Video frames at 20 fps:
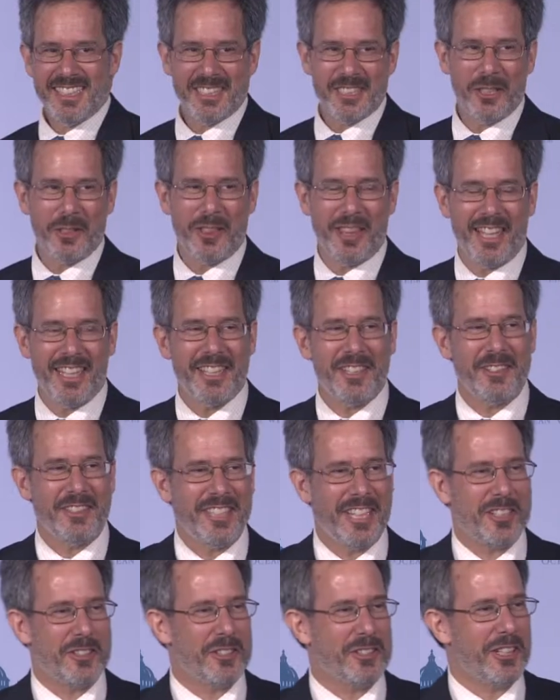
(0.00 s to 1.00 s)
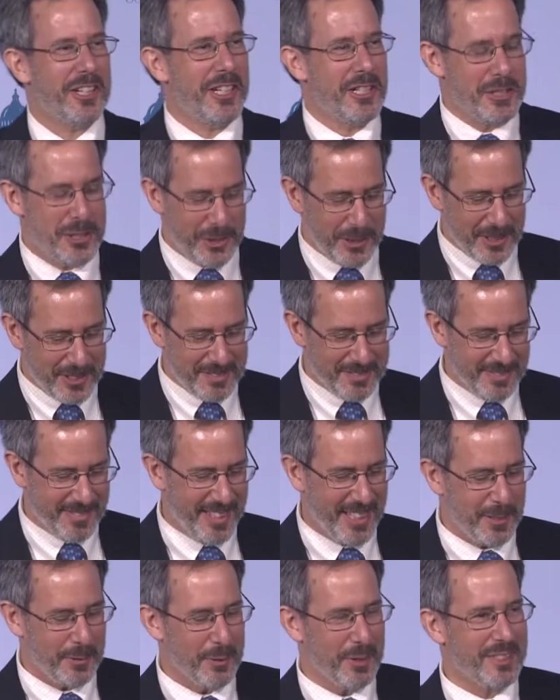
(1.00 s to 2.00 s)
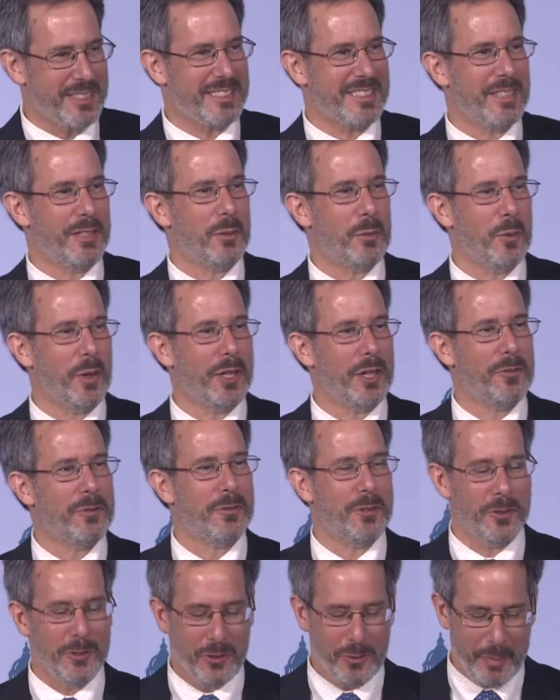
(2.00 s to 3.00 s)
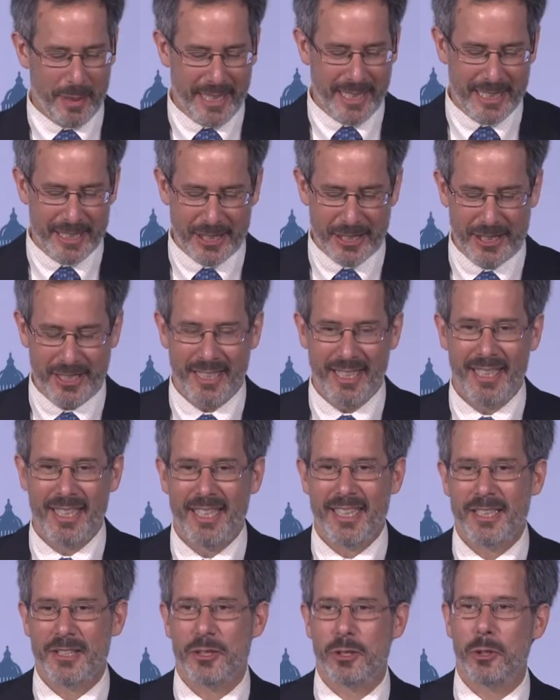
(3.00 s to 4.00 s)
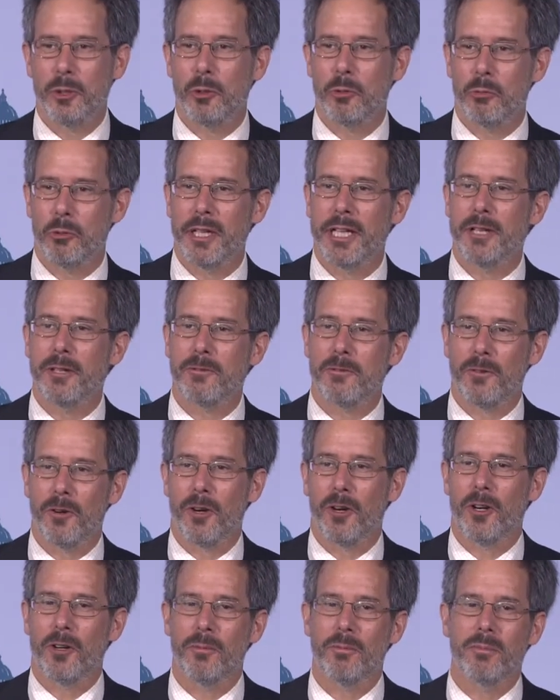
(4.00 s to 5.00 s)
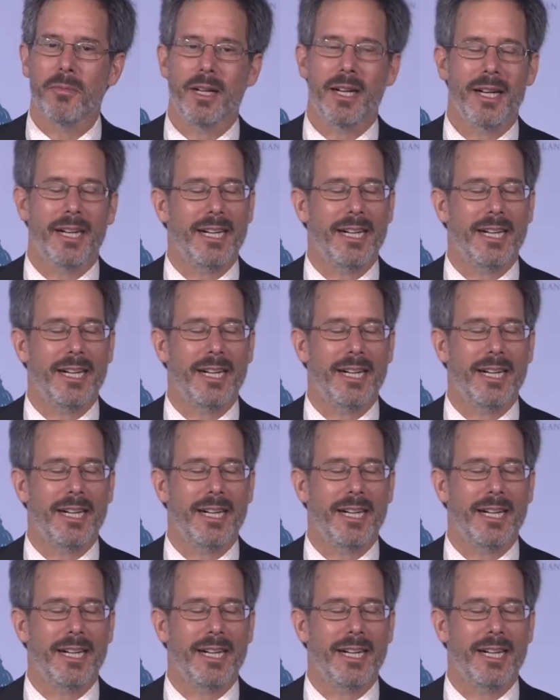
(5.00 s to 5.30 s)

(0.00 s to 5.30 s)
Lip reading: So thank you, Secretary Jewell. That was a wonderful speech to reaffirm